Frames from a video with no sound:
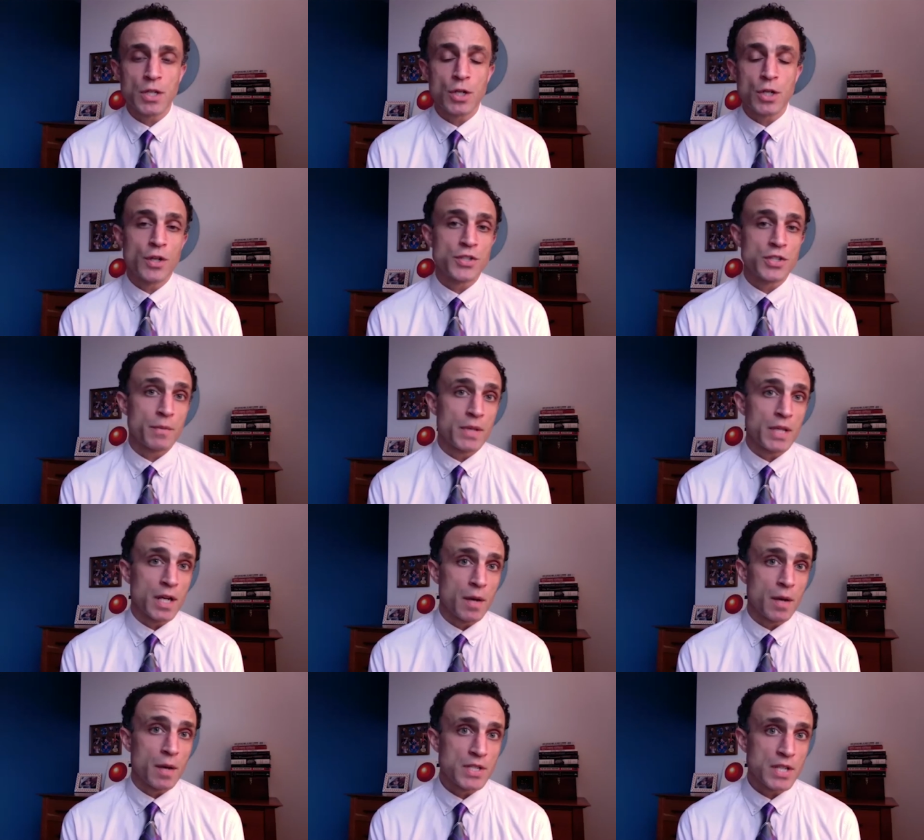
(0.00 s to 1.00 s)
you know, on some of the
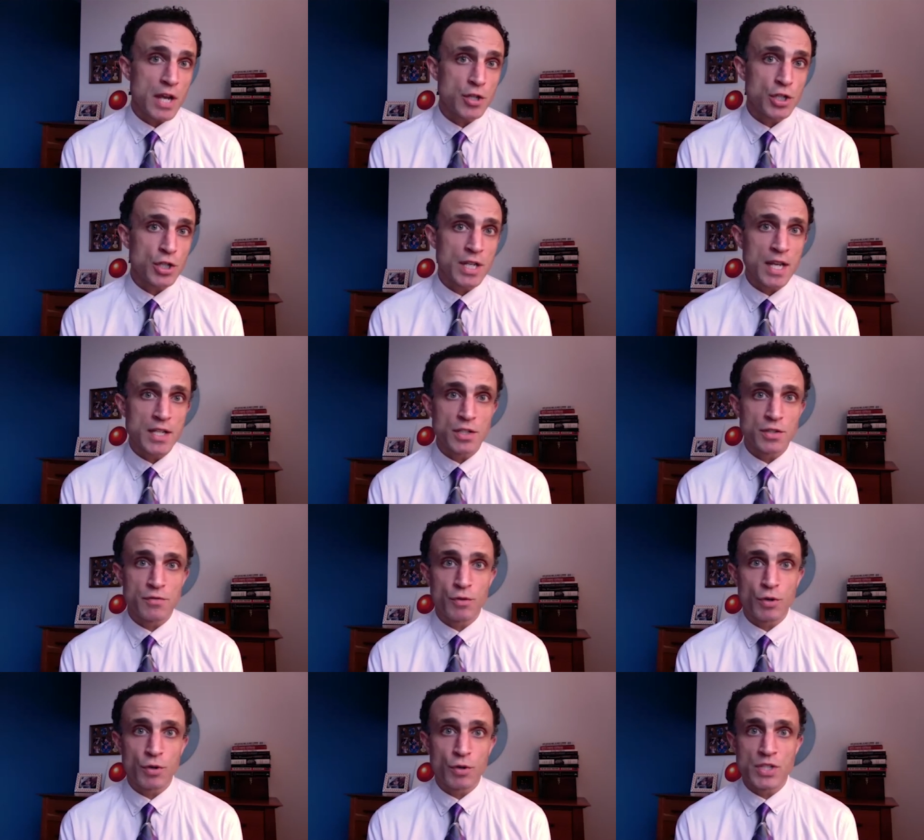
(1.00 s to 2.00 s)
gun possession
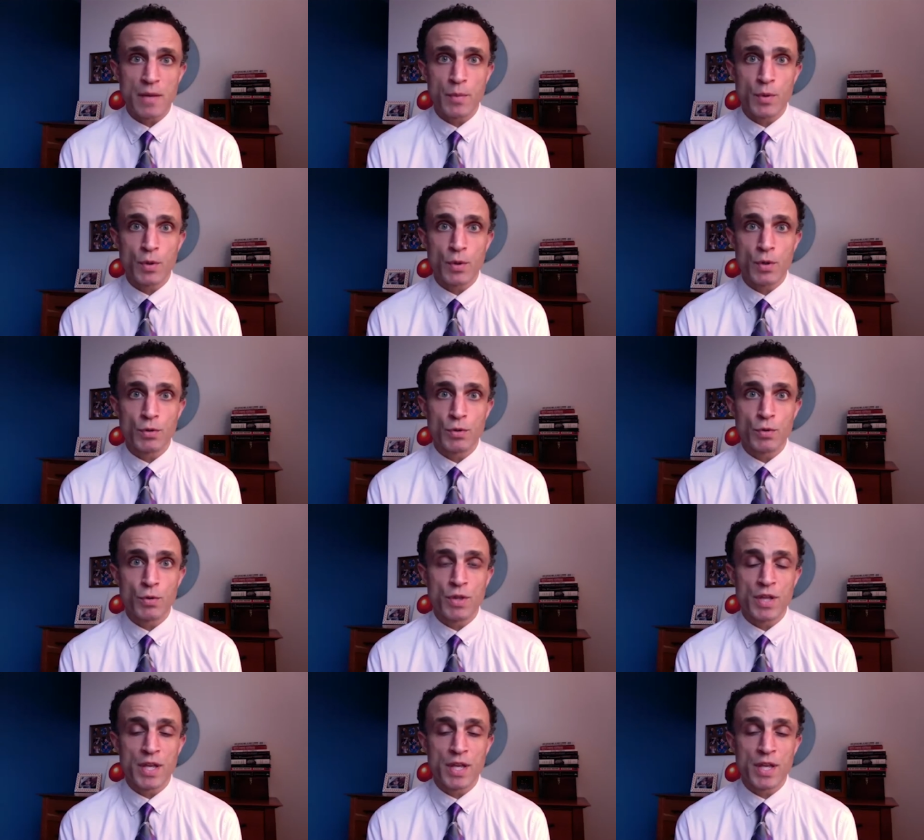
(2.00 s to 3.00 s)
cases, for example,
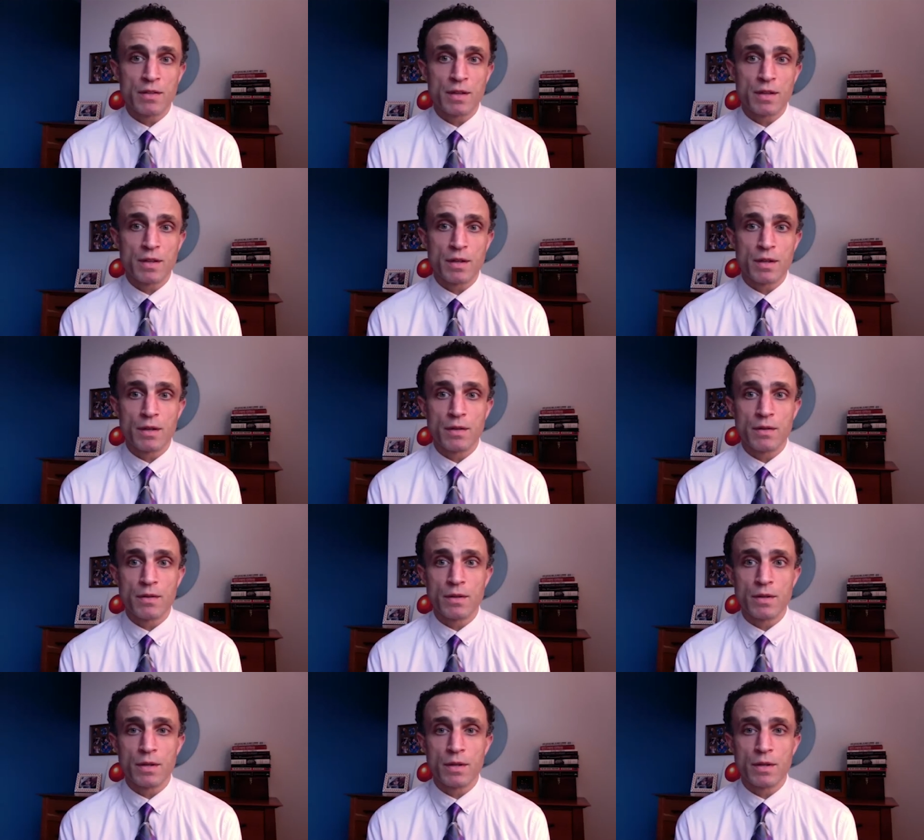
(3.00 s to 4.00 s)
you think
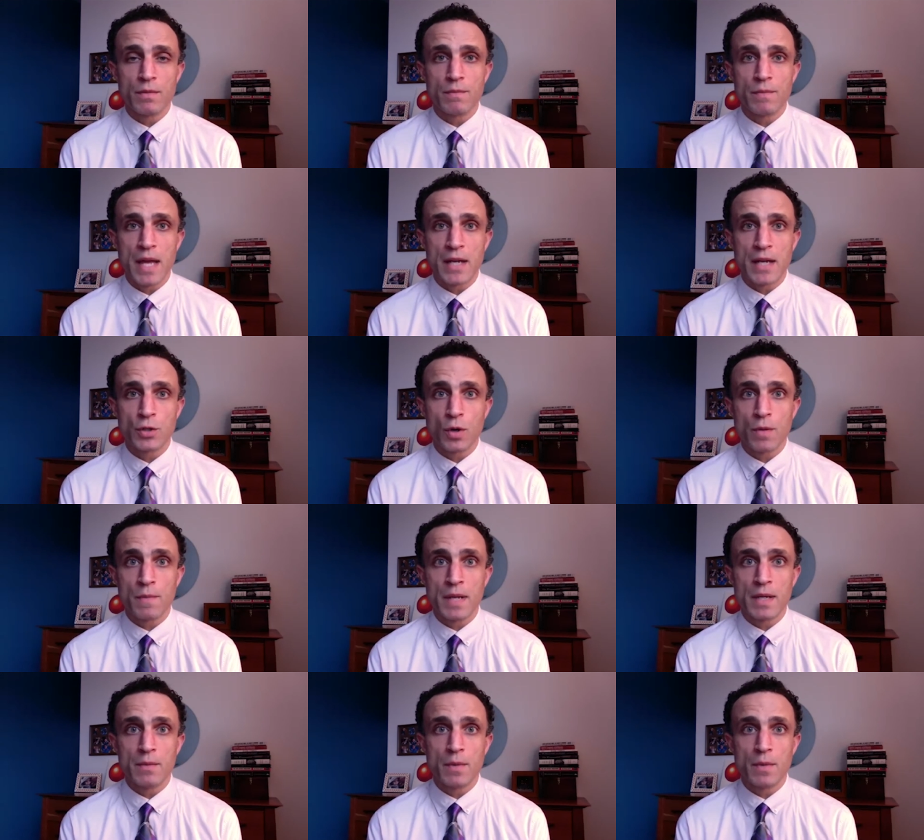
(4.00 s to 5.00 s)
the mandatory
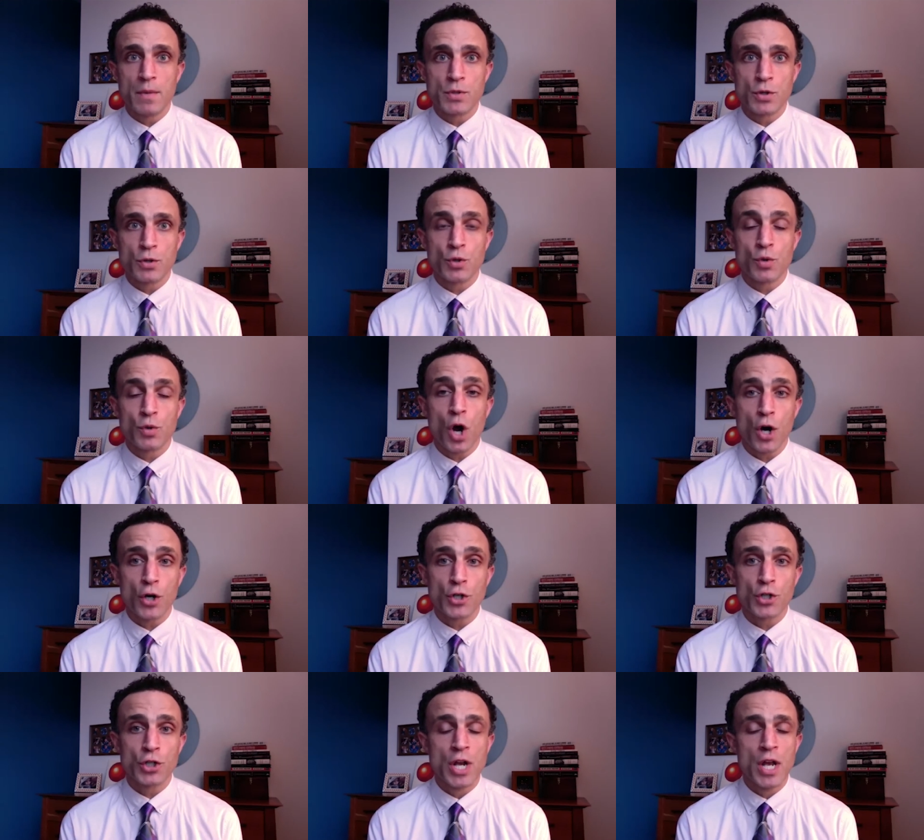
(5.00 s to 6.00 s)
minimums are too
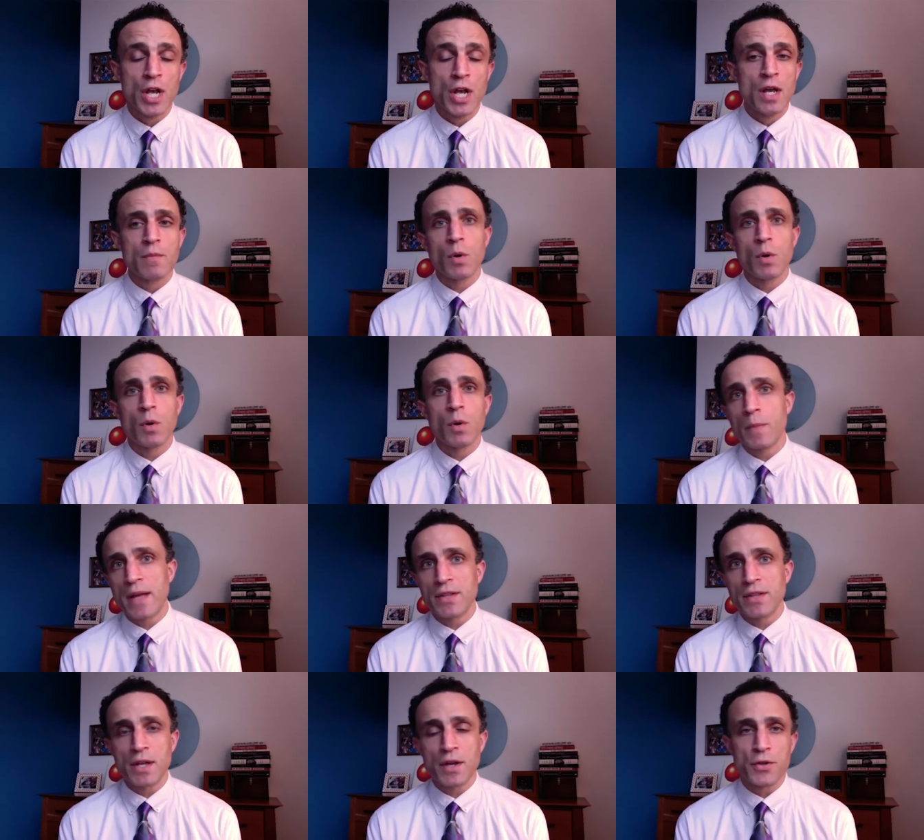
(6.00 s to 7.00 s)
harsh. But what
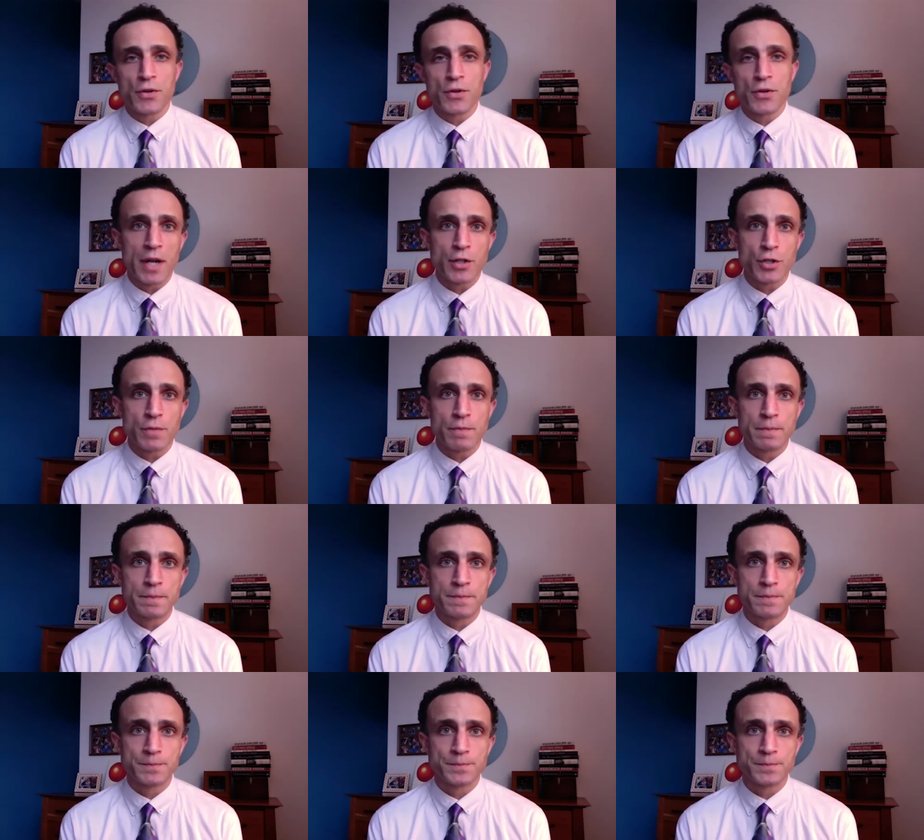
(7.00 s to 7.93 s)
about in the other direction?